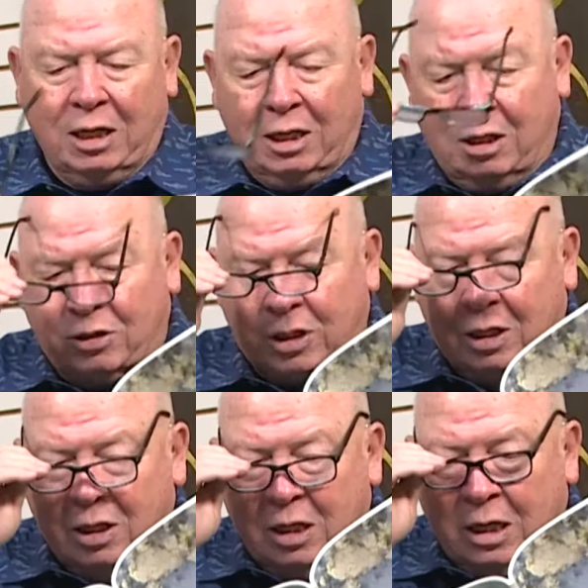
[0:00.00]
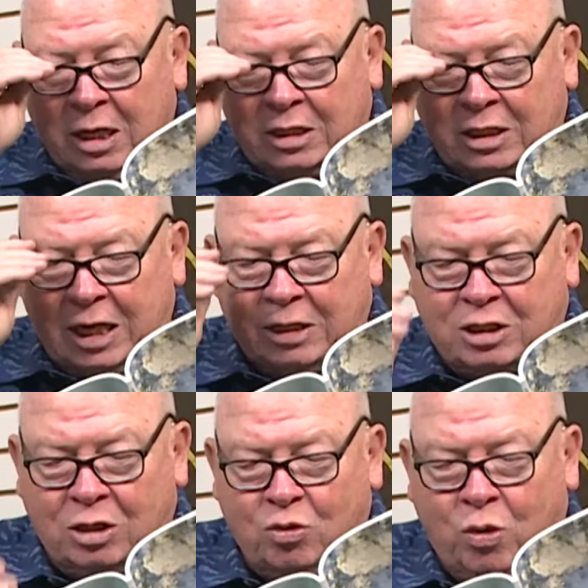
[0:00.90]
There's a, a
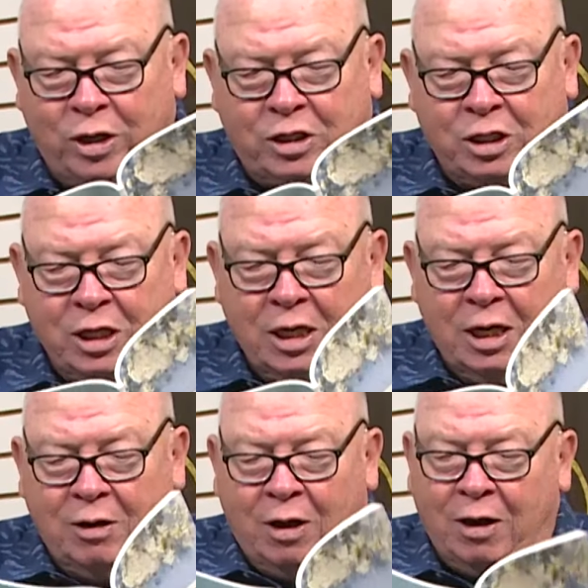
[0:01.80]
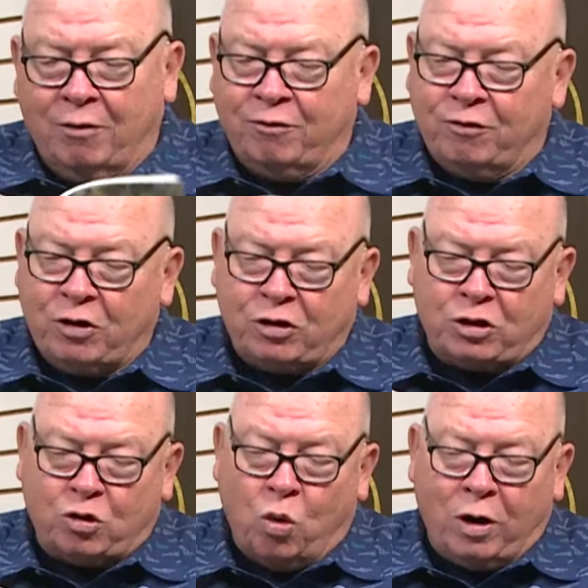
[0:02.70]
sense in which uh, verse
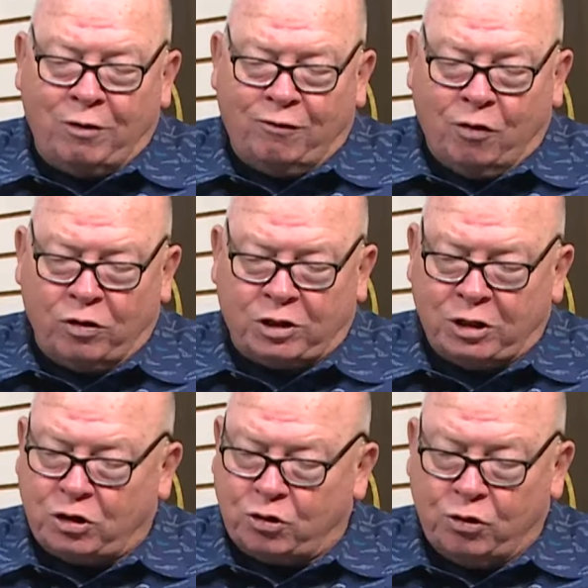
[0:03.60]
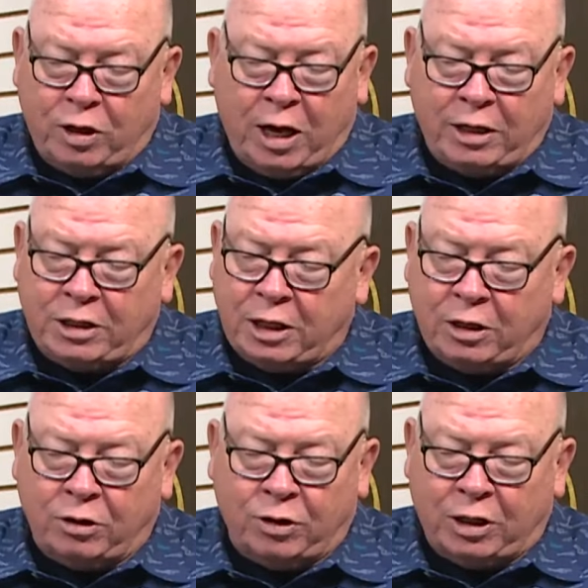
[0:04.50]
twenty-four says, "Truly I tell
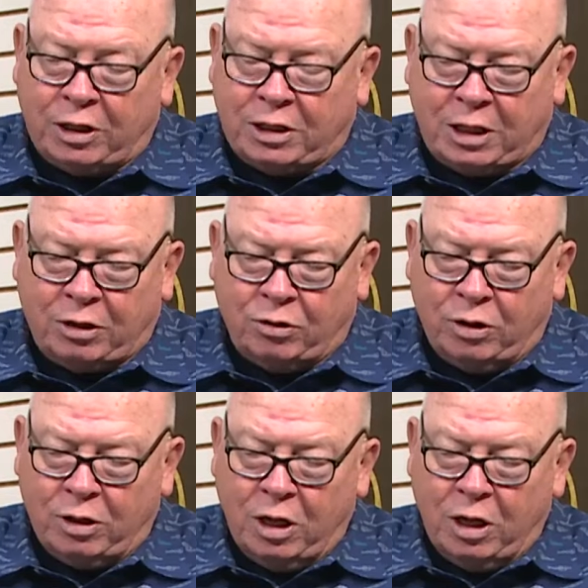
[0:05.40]
you," he continued,